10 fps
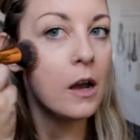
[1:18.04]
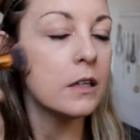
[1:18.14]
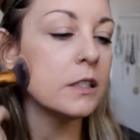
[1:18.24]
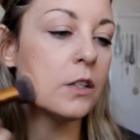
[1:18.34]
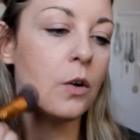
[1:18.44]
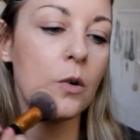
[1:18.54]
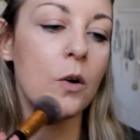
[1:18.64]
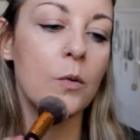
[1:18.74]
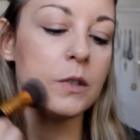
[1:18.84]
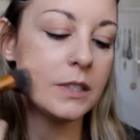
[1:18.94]

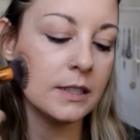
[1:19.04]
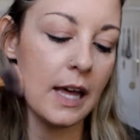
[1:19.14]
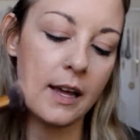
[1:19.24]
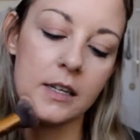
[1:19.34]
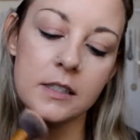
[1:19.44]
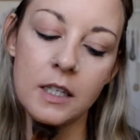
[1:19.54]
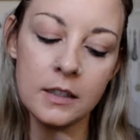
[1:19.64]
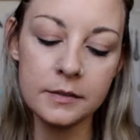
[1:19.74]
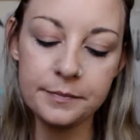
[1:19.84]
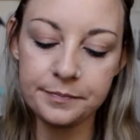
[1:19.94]
So once that is
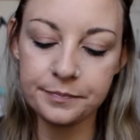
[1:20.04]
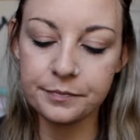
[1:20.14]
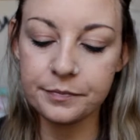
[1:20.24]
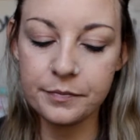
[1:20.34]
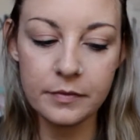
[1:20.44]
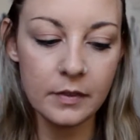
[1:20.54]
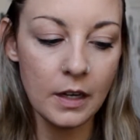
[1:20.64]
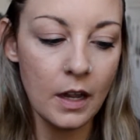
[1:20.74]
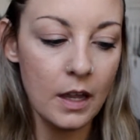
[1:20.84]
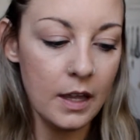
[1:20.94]
done,
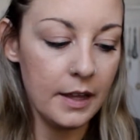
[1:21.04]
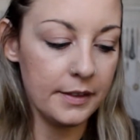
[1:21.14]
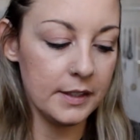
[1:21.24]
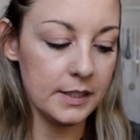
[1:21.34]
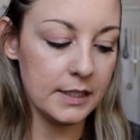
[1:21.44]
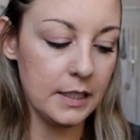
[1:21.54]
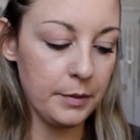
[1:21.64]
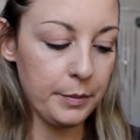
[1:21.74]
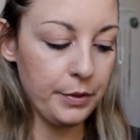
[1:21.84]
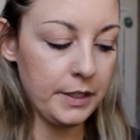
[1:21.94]
this is going to
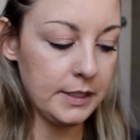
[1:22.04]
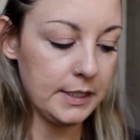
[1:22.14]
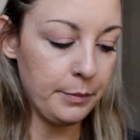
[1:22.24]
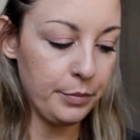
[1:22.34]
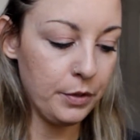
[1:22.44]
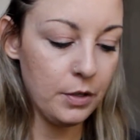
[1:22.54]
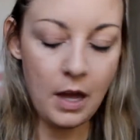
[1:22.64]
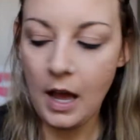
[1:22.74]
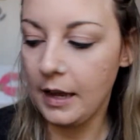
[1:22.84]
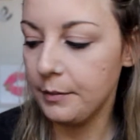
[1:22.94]
be pretty simple.
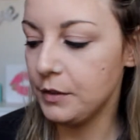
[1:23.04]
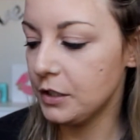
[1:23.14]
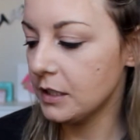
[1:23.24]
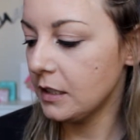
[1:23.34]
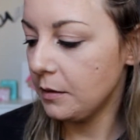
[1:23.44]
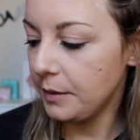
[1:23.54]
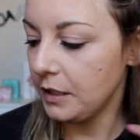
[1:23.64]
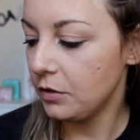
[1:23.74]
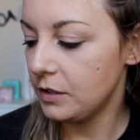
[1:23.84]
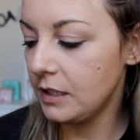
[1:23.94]
I'm just going to be
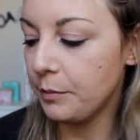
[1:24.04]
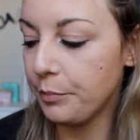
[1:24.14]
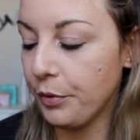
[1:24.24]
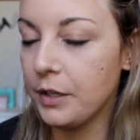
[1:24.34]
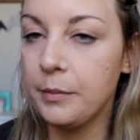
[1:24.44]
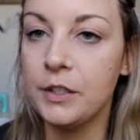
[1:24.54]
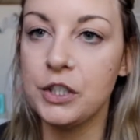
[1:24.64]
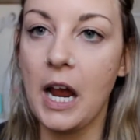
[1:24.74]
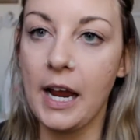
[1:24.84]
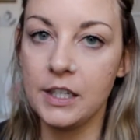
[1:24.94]
using pretty
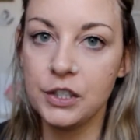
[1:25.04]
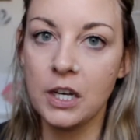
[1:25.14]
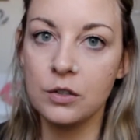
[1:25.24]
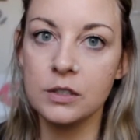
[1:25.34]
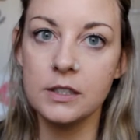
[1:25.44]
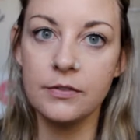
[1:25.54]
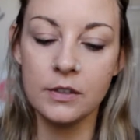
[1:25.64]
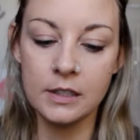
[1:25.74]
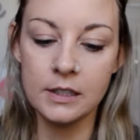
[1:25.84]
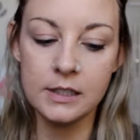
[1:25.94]
much eyeshadows for
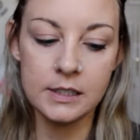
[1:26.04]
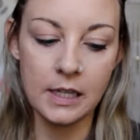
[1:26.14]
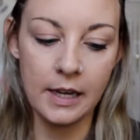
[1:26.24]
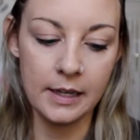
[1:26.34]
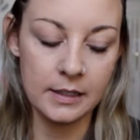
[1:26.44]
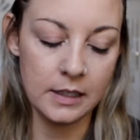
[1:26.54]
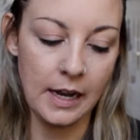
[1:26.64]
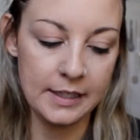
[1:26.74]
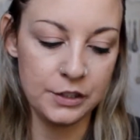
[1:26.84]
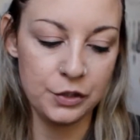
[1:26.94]
this, and
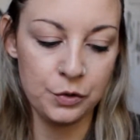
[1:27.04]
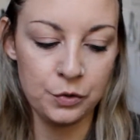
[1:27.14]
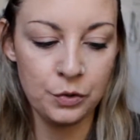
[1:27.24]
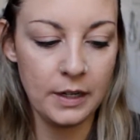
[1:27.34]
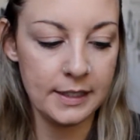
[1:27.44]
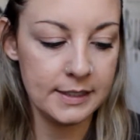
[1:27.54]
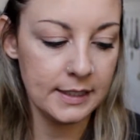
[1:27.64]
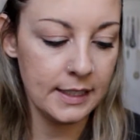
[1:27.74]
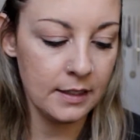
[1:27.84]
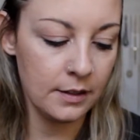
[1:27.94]
I
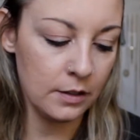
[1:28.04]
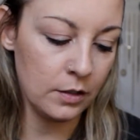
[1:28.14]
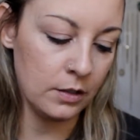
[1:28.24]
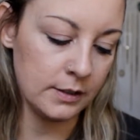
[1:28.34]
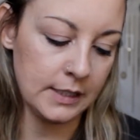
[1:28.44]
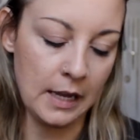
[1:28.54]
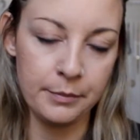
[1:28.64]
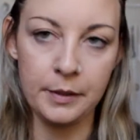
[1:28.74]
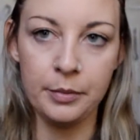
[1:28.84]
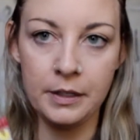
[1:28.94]
did get a little
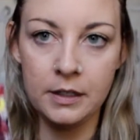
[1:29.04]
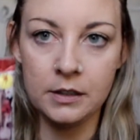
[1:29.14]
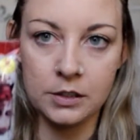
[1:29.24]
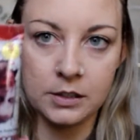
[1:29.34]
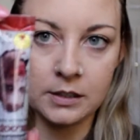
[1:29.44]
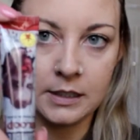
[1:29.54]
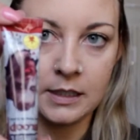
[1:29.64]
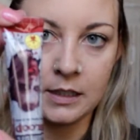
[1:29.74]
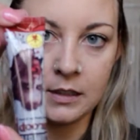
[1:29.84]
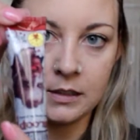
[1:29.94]
zombie blood. It just looks like
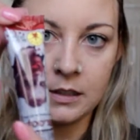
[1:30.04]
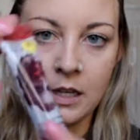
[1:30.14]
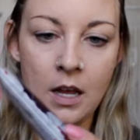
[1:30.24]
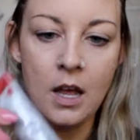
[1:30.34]
this.